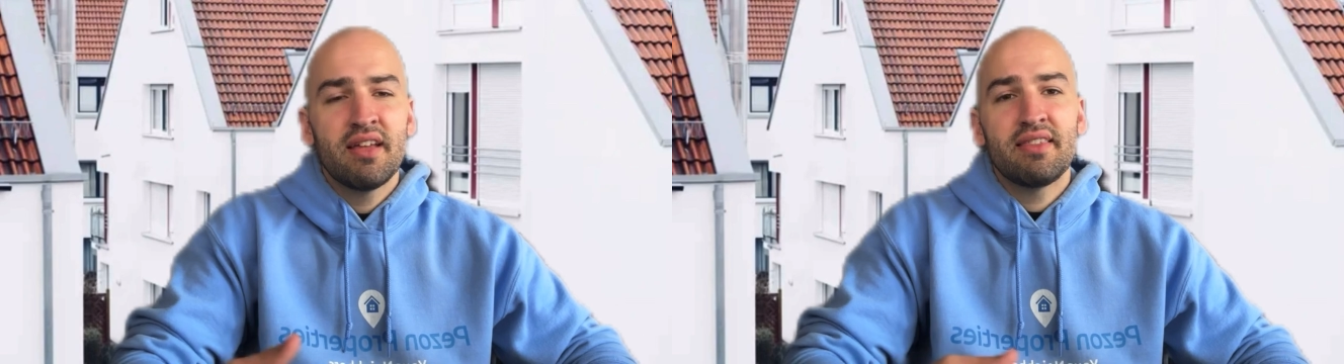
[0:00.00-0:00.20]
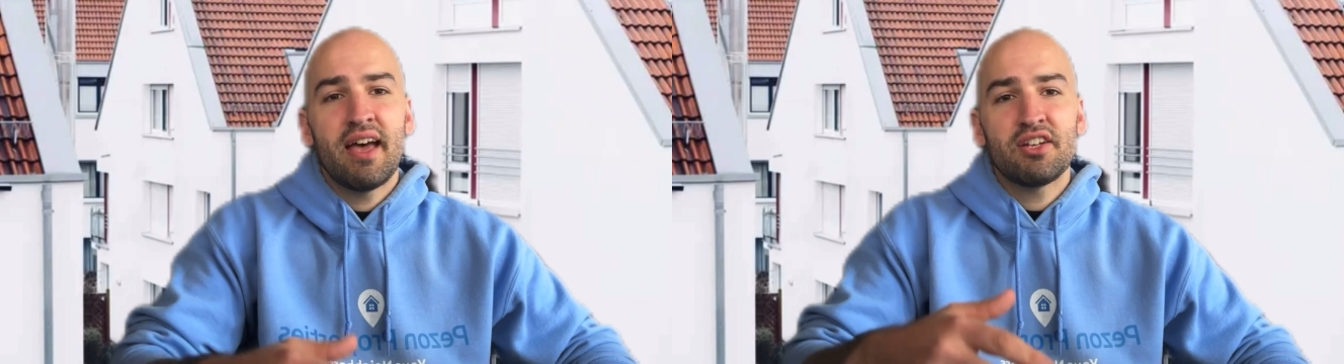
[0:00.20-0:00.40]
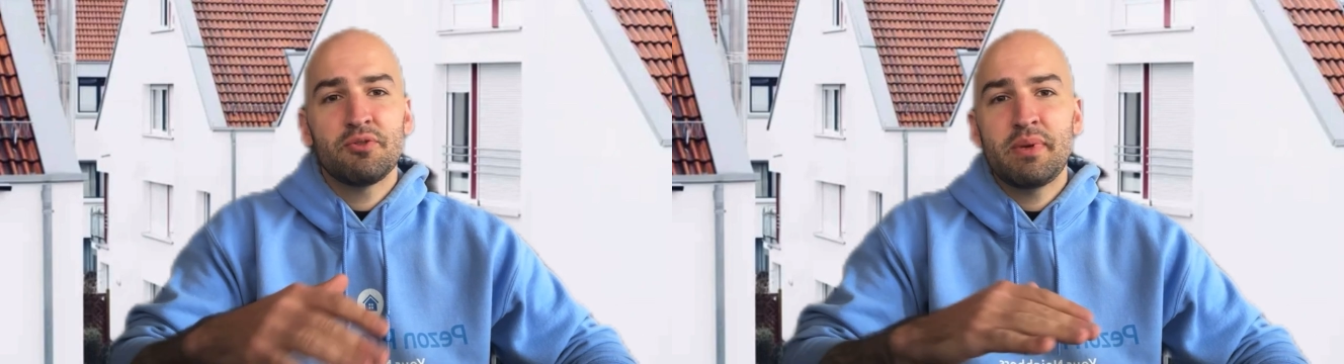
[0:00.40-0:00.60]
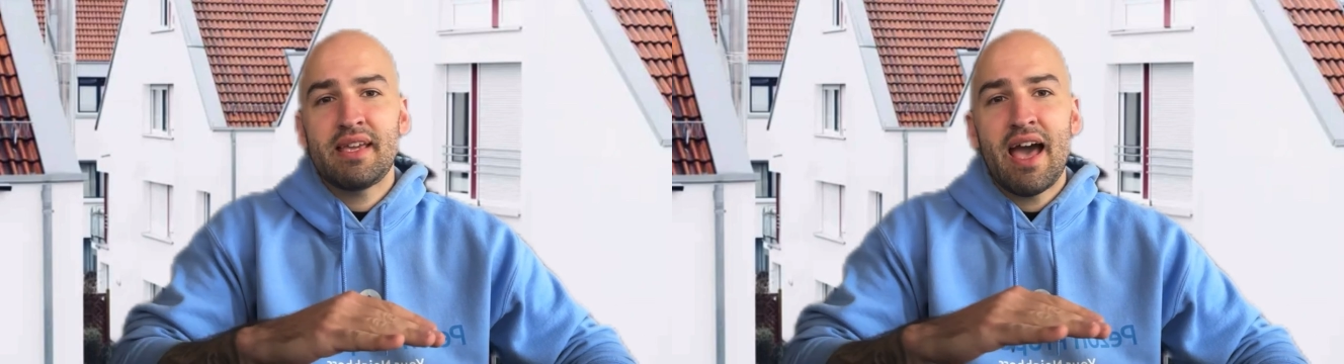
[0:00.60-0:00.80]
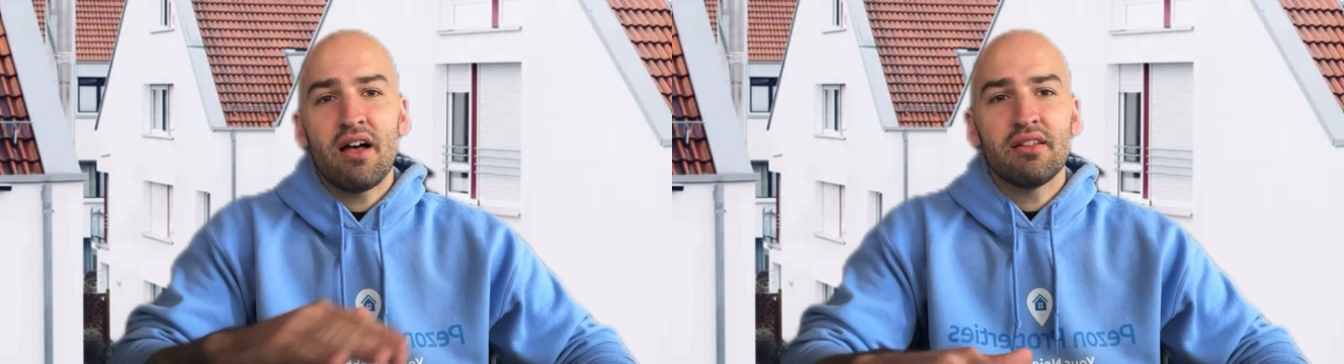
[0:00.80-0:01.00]
that should
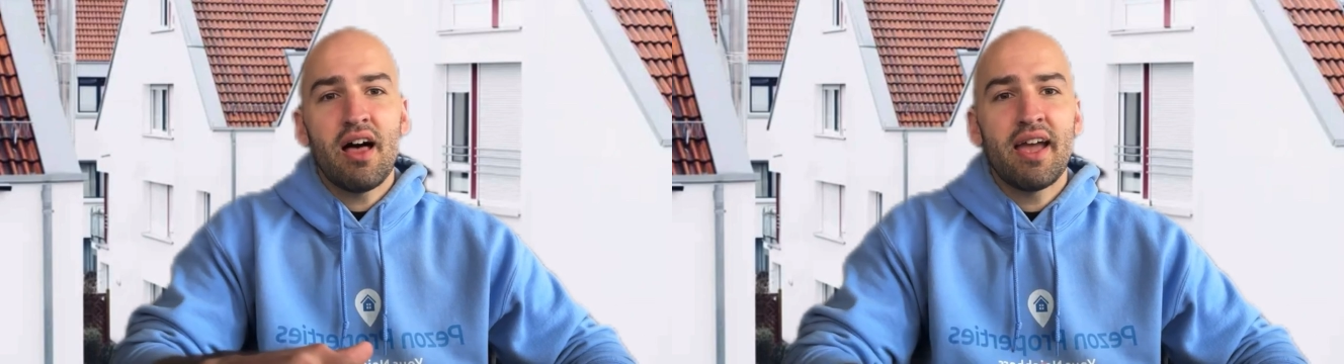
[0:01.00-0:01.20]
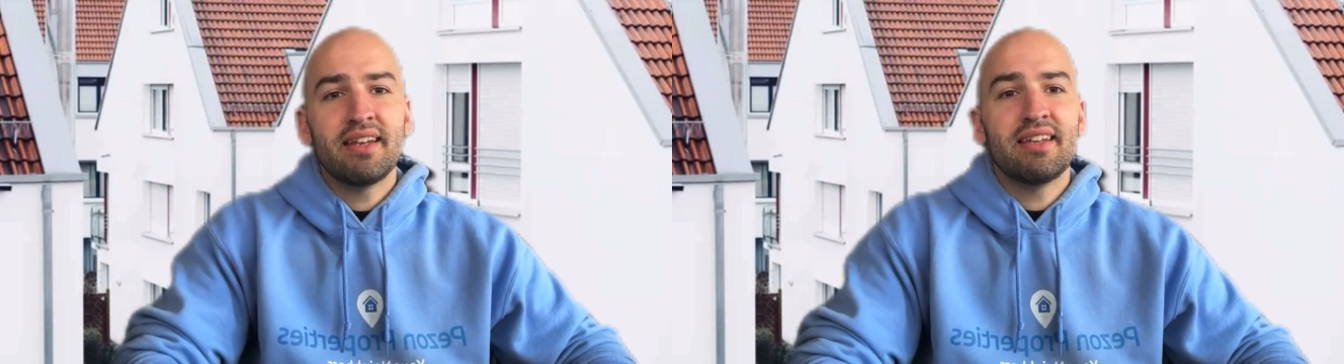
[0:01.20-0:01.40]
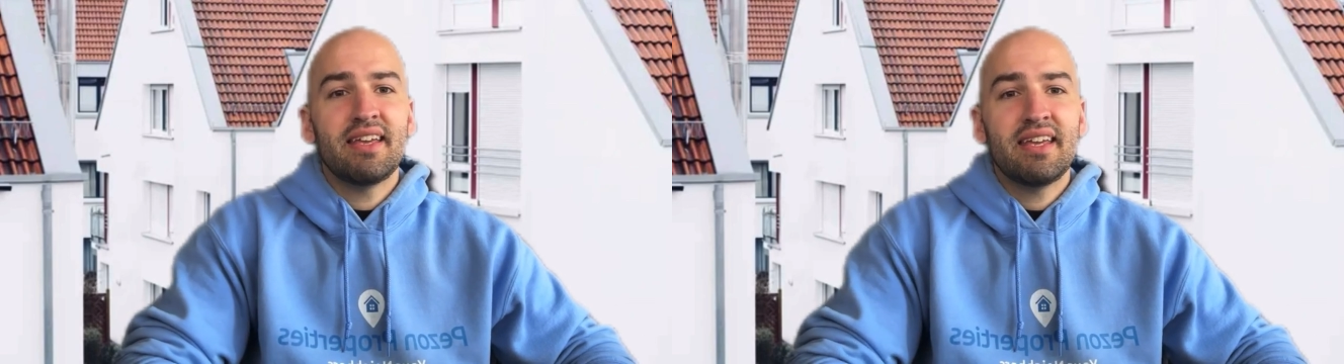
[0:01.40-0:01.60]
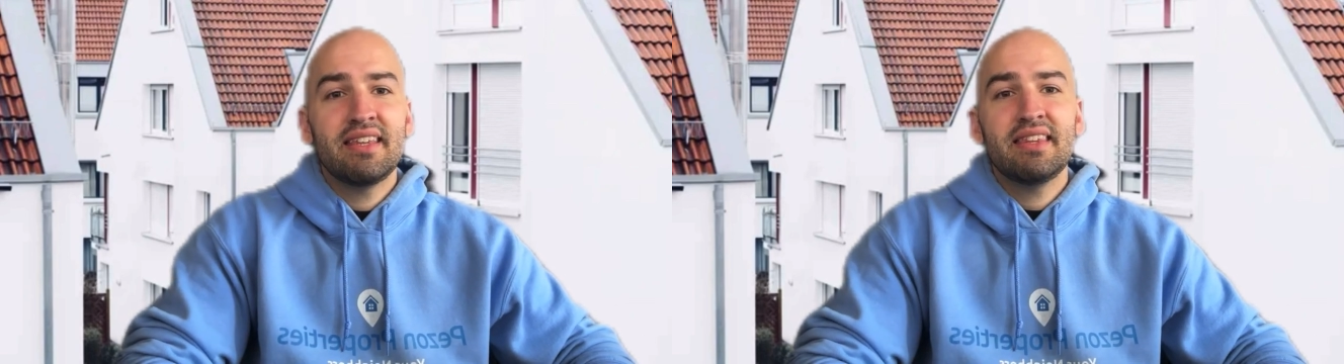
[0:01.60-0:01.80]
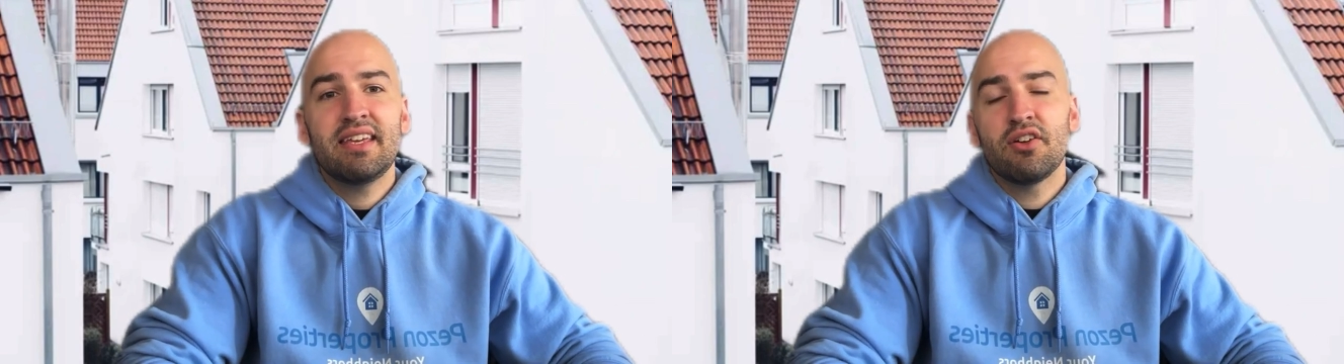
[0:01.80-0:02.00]
be outlined
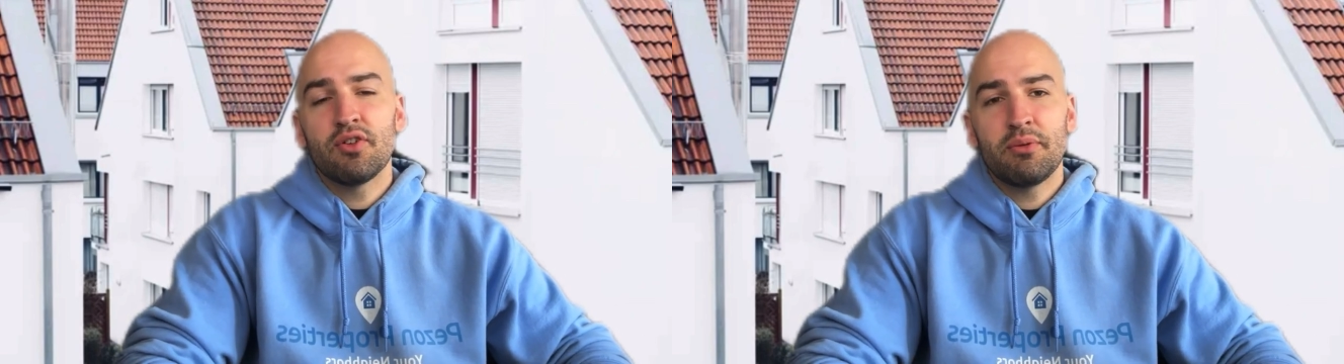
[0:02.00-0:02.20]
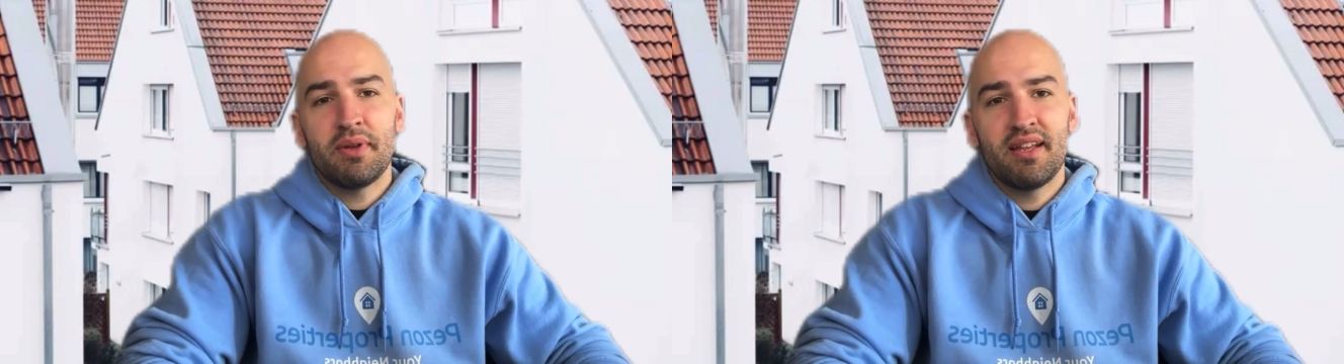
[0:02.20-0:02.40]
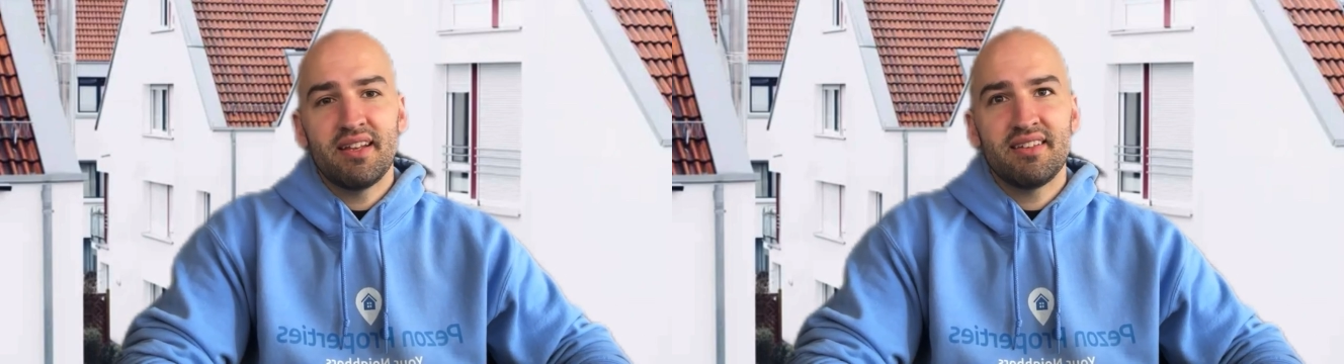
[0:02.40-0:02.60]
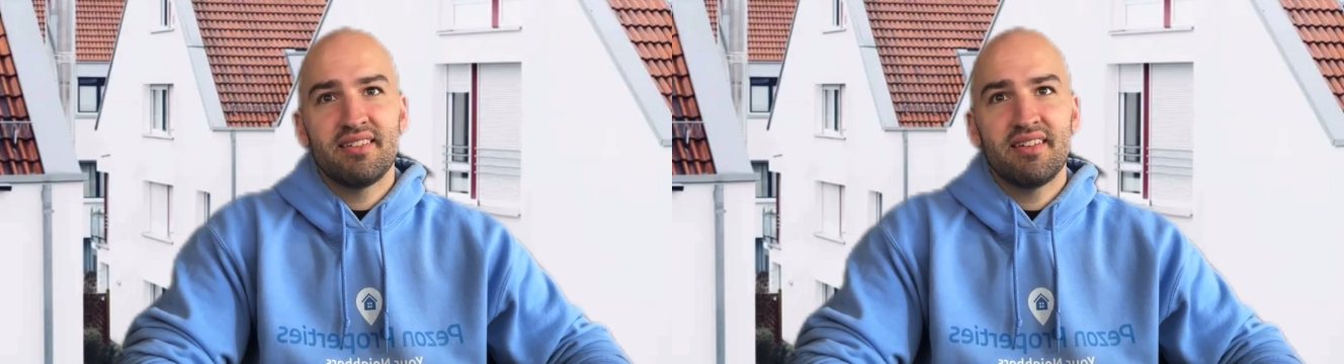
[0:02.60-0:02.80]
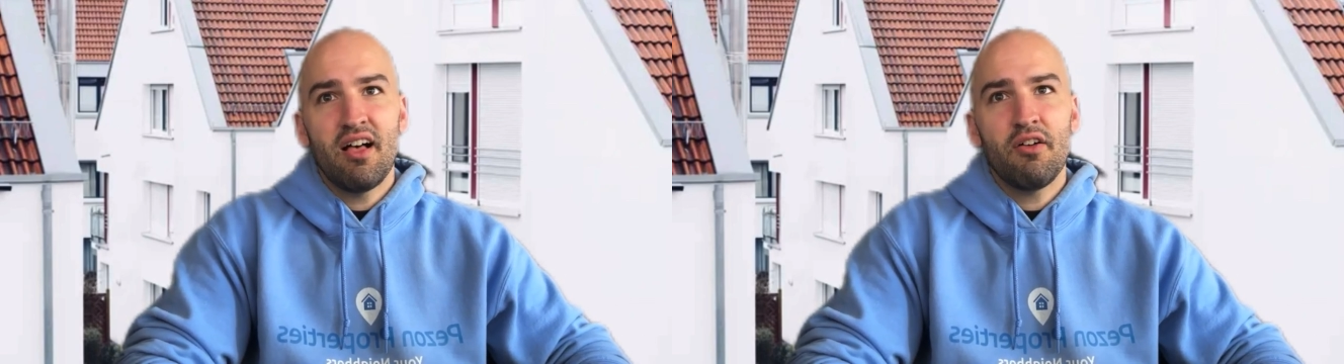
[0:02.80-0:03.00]
in the agreement
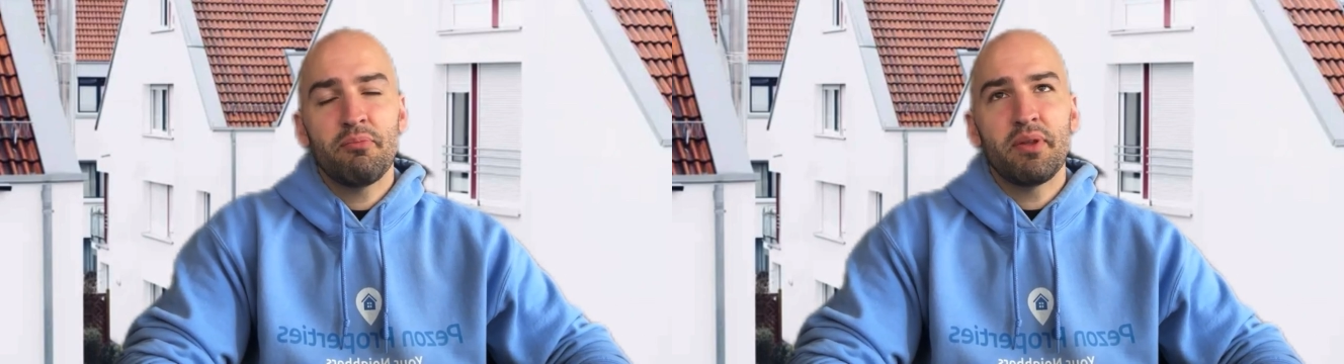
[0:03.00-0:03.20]
itself,